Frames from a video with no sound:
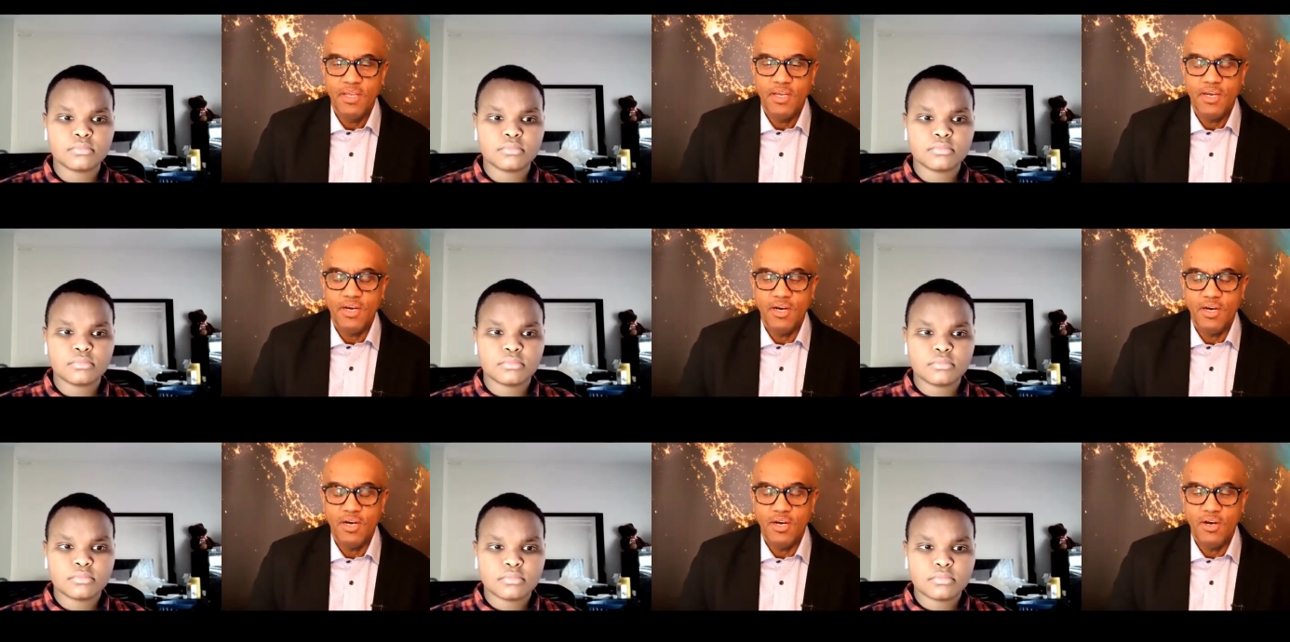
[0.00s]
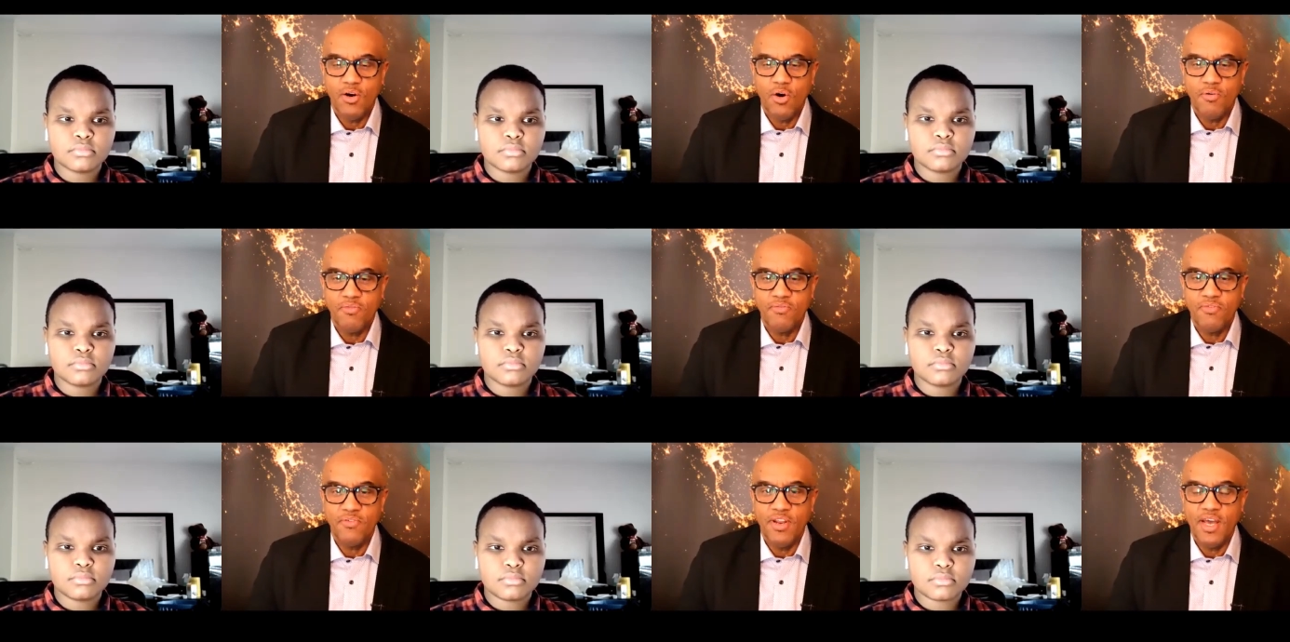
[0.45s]
Speaker 1: uh,
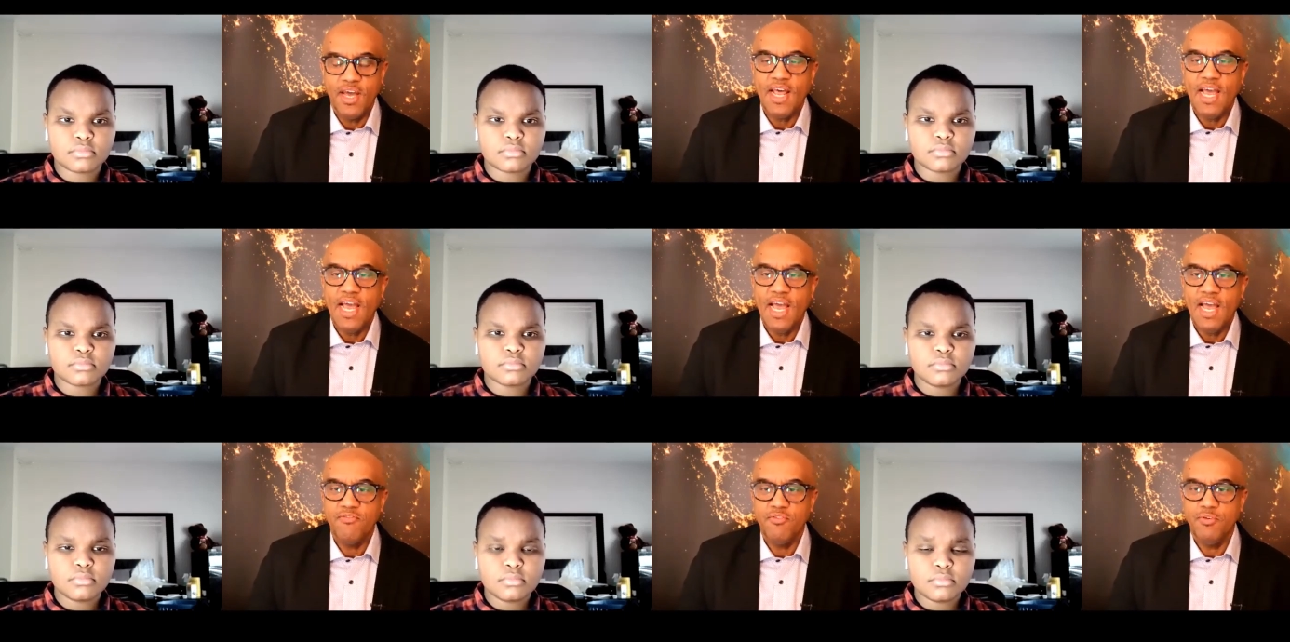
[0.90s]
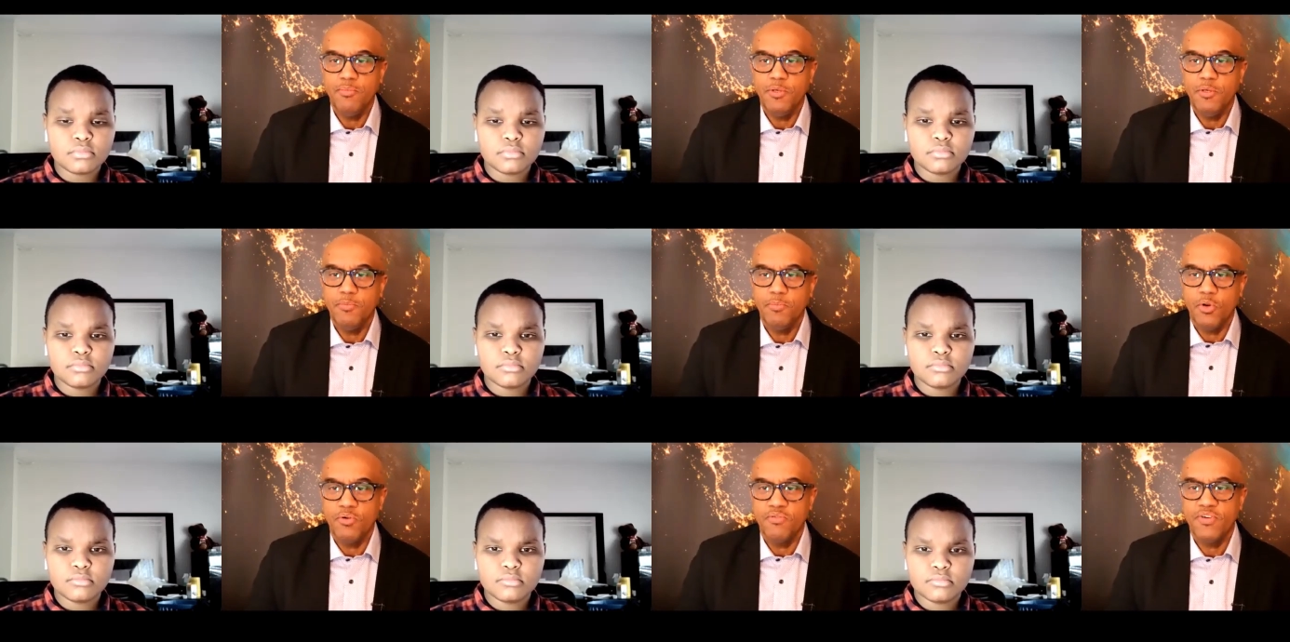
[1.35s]
of not having
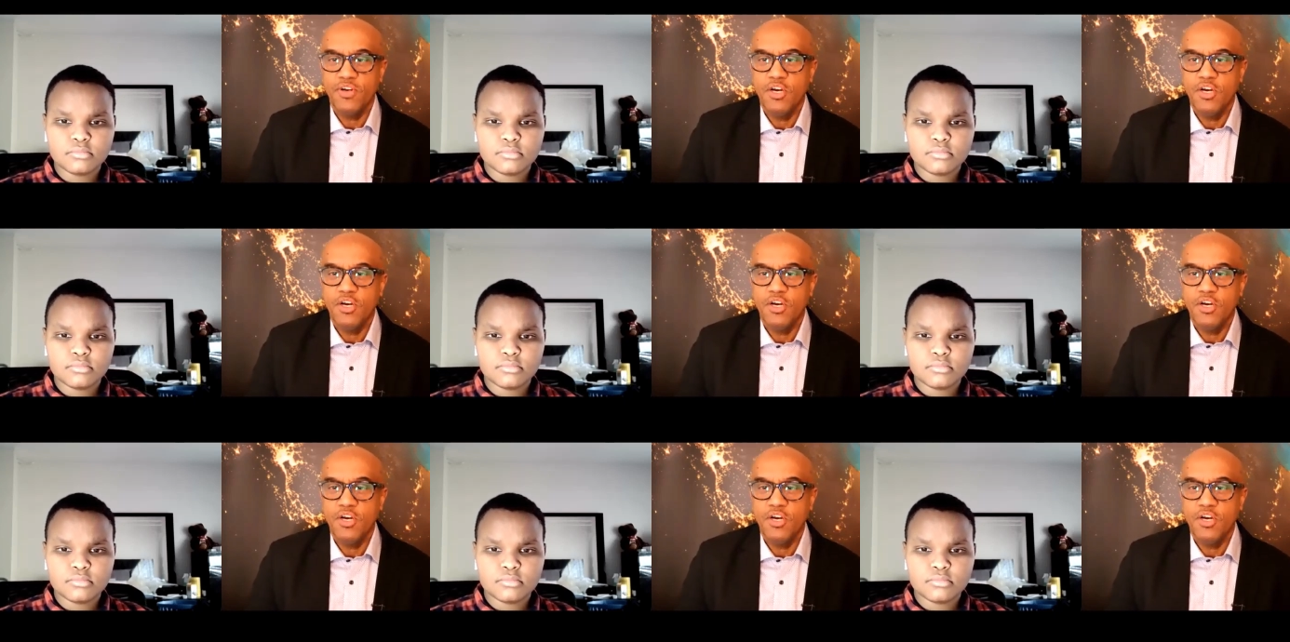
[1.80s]
people of